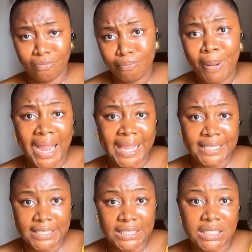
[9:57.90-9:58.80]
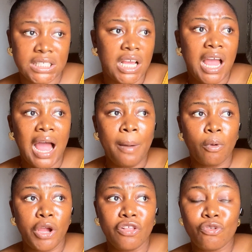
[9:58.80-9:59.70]
package it. I'm
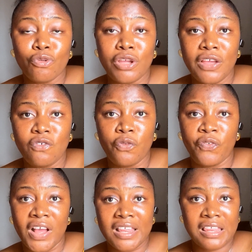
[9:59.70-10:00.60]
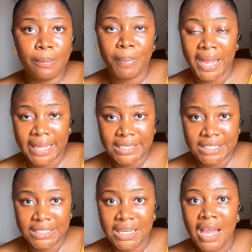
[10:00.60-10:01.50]
going to give you fancy
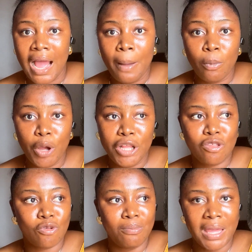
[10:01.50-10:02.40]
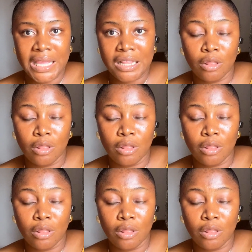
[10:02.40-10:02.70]
packaging. I'm going to make it